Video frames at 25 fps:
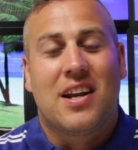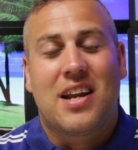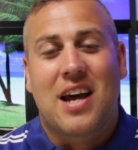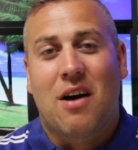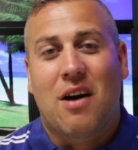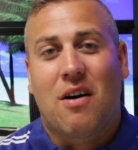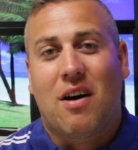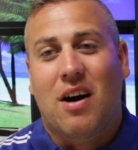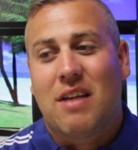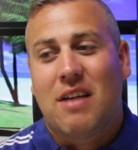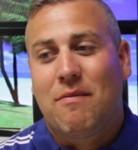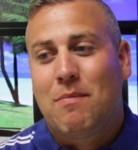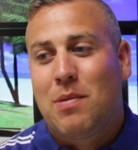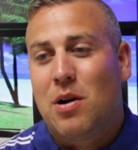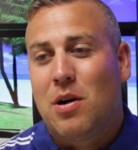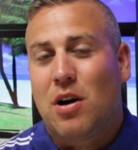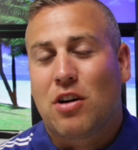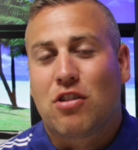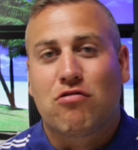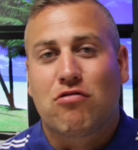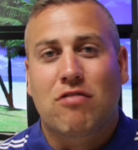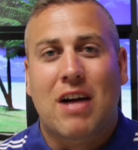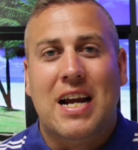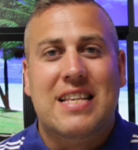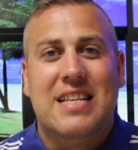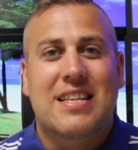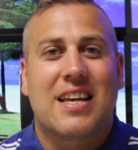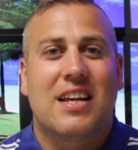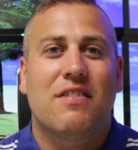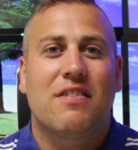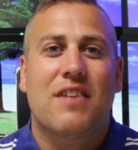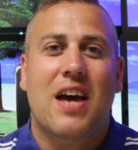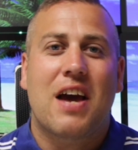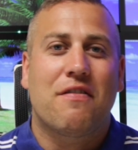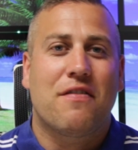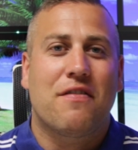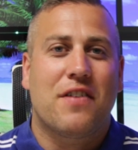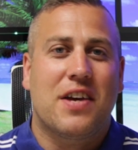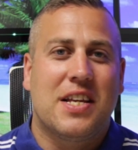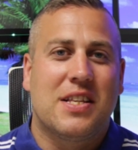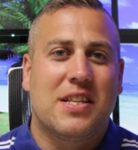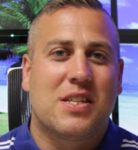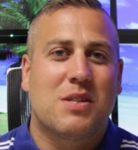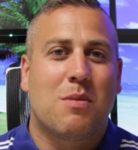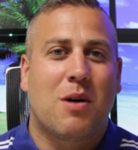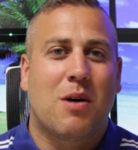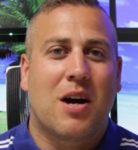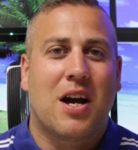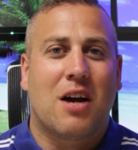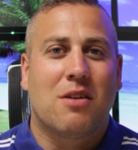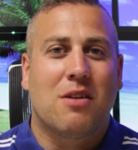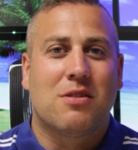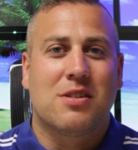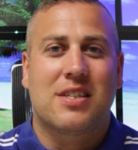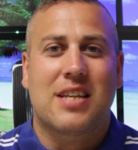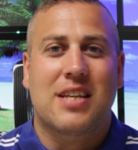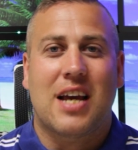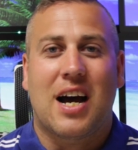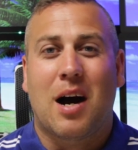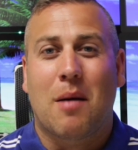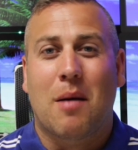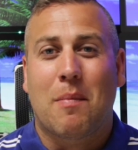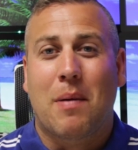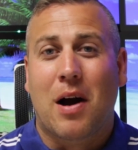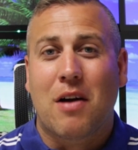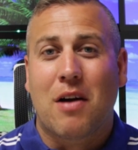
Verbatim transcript: Now, I put a great deal of effort into my own setup,